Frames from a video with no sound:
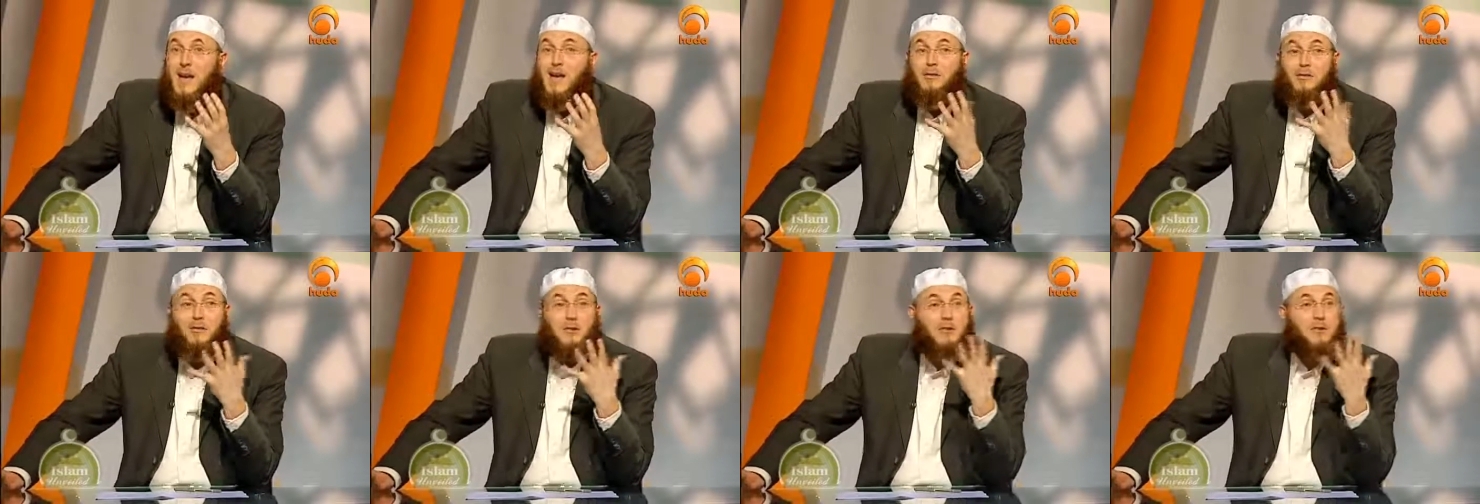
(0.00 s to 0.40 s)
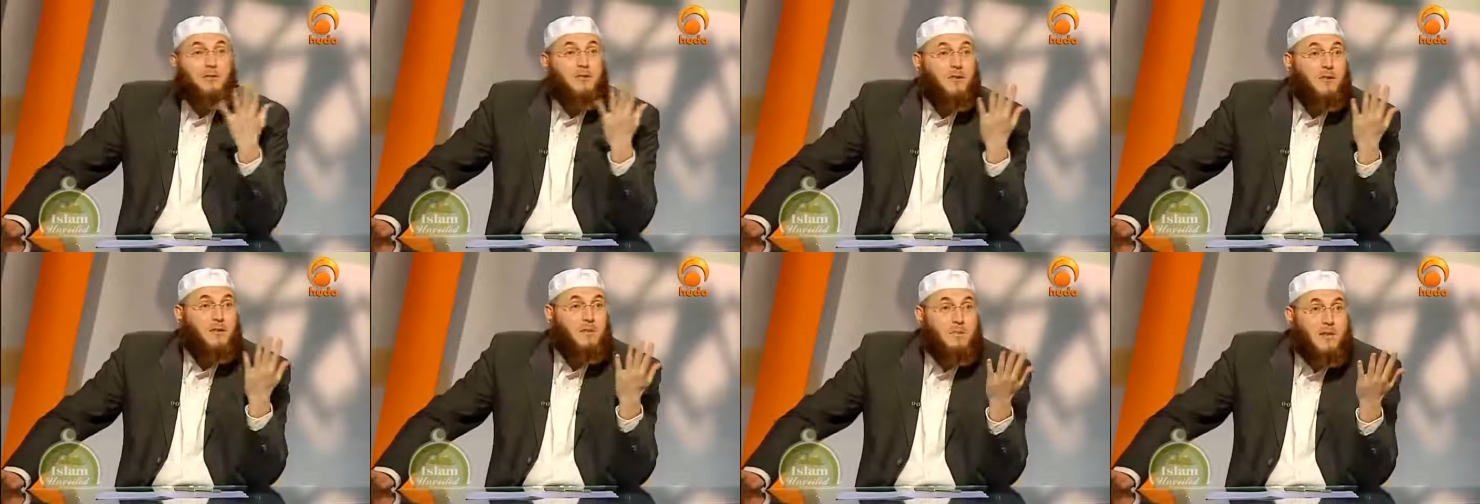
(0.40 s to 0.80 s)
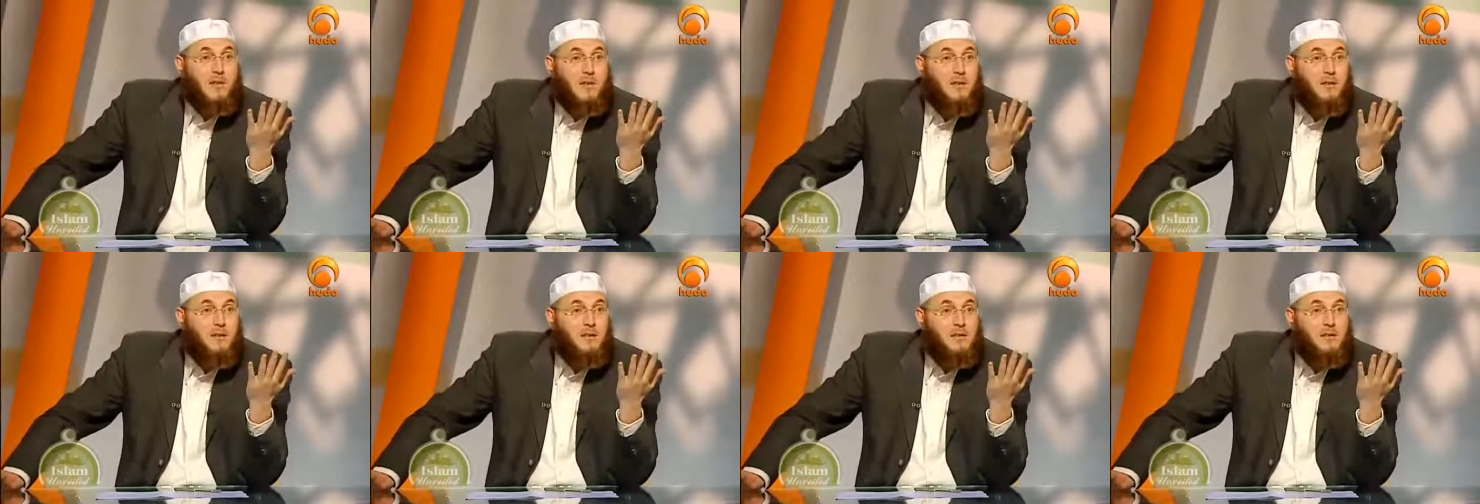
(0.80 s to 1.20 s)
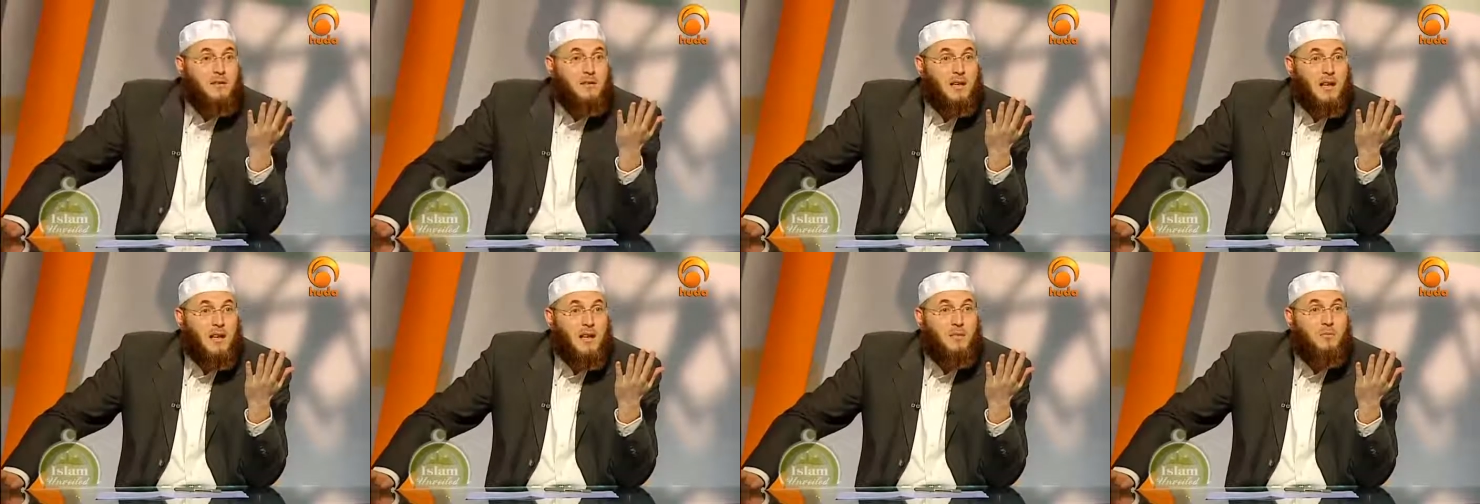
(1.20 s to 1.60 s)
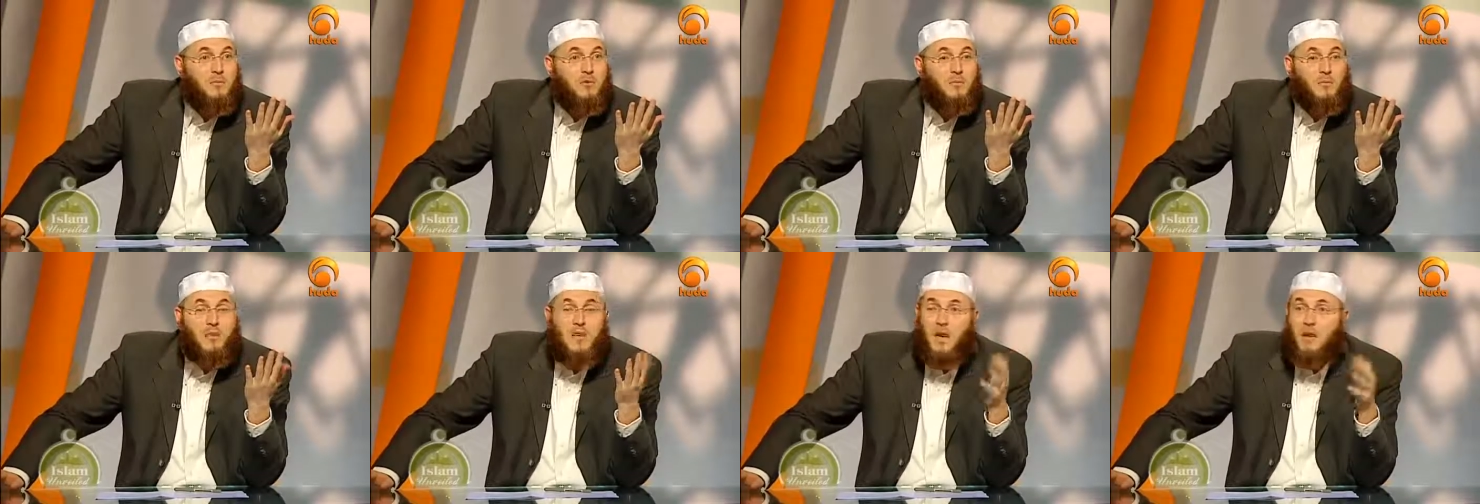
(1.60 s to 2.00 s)
And those four minarets
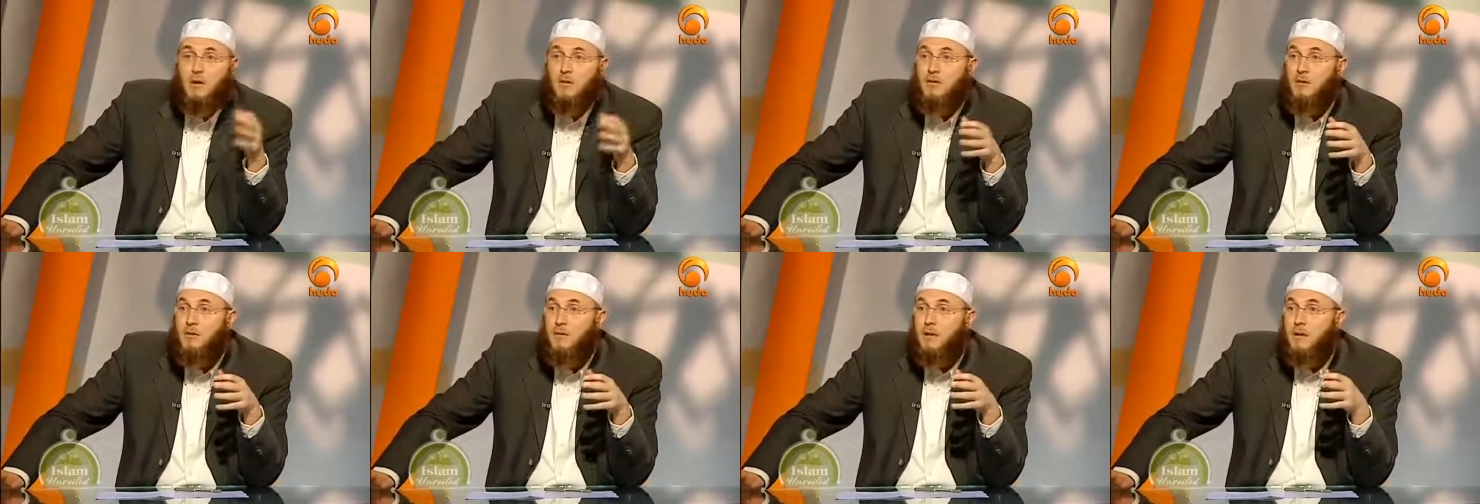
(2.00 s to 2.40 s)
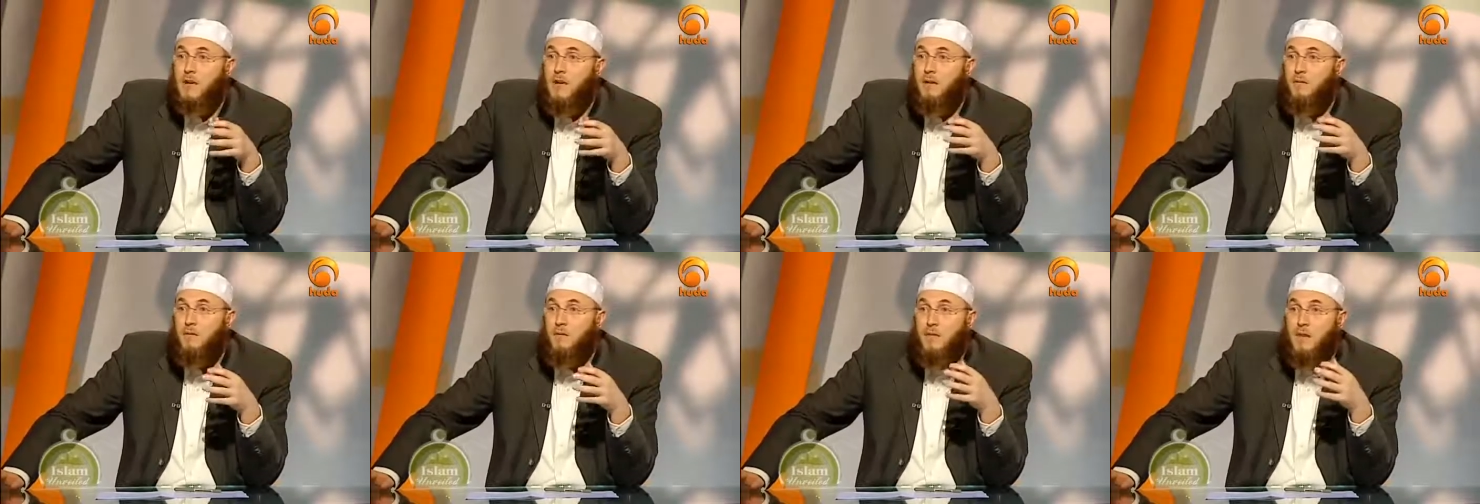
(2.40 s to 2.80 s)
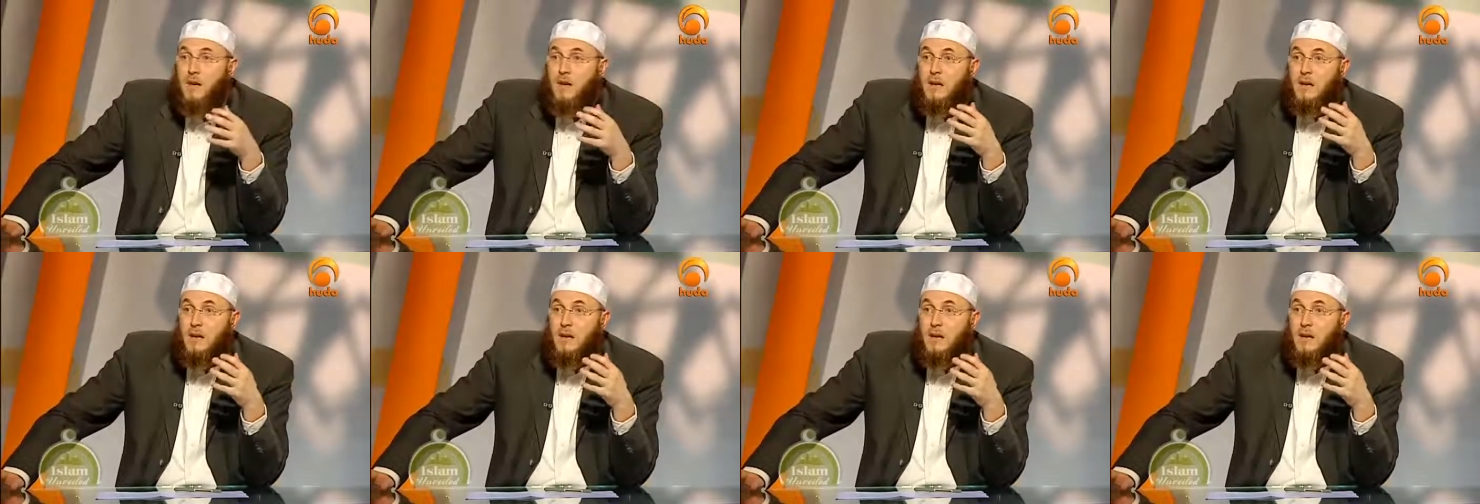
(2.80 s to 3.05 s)
seem to be annoying